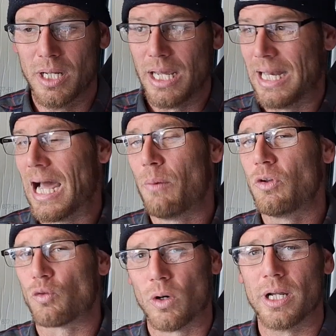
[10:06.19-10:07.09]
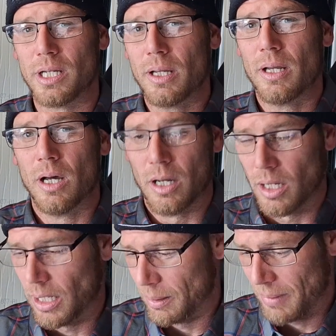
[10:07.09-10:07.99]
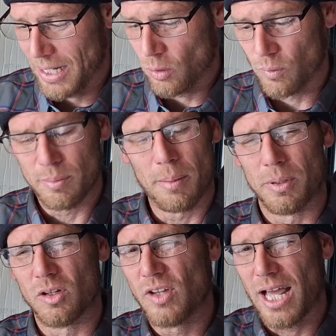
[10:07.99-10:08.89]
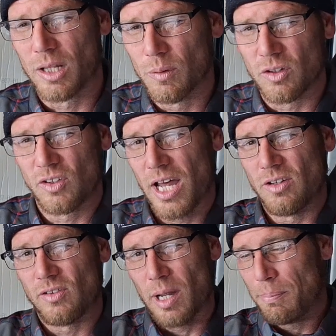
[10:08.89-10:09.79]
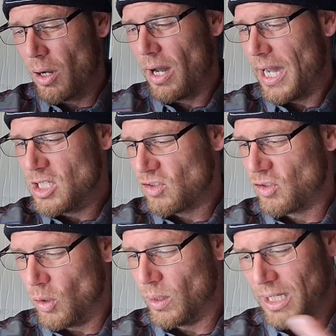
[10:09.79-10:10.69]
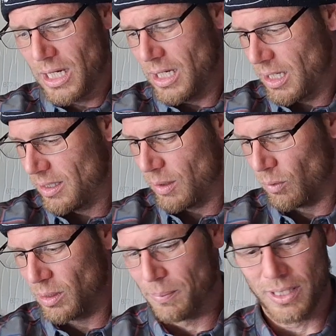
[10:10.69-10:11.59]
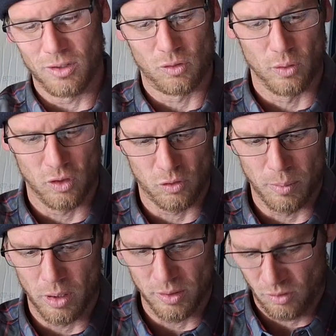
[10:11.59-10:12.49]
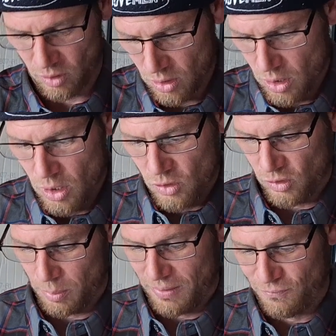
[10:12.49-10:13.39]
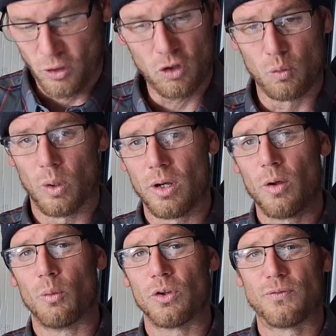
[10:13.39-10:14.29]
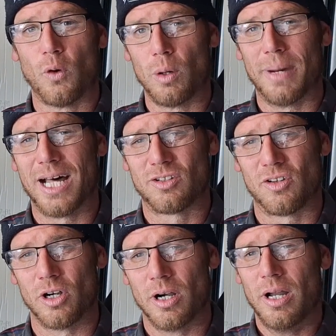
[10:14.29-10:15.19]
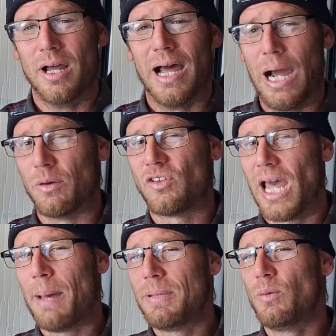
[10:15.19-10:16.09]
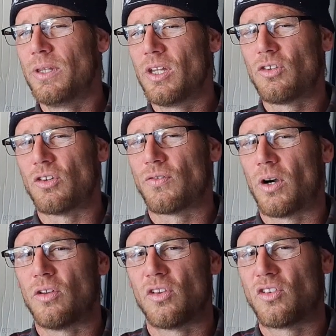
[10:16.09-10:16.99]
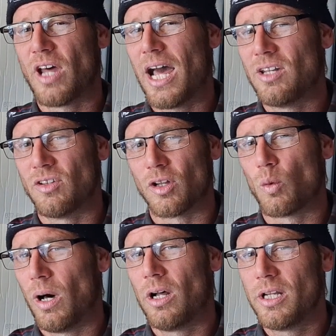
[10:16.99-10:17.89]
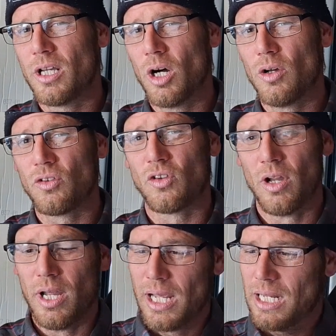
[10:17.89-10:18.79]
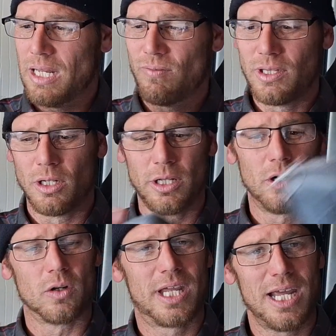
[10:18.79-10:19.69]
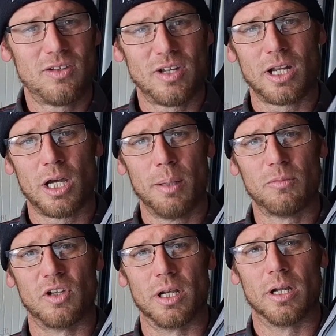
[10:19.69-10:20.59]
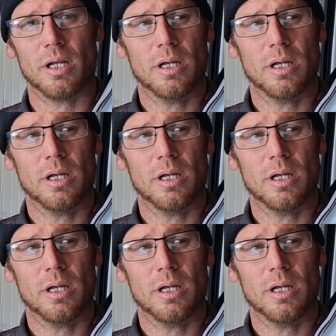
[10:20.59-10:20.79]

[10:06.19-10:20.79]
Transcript: And I was right. I don't remember exactly what sizes I bought. I just know, again, they weren't the biggest or the smallest. So my first one was 4 Monster. I was happy with this as far as the size and the quality goes, and even the little case that it comes in.